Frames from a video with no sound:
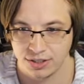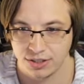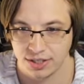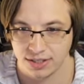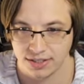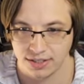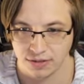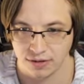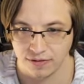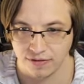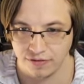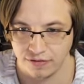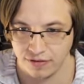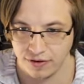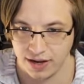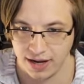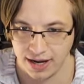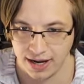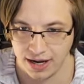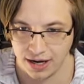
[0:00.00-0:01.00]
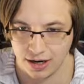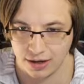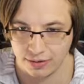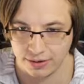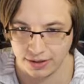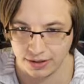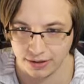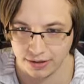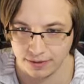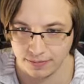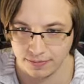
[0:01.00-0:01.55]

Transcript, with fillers: chests are very good.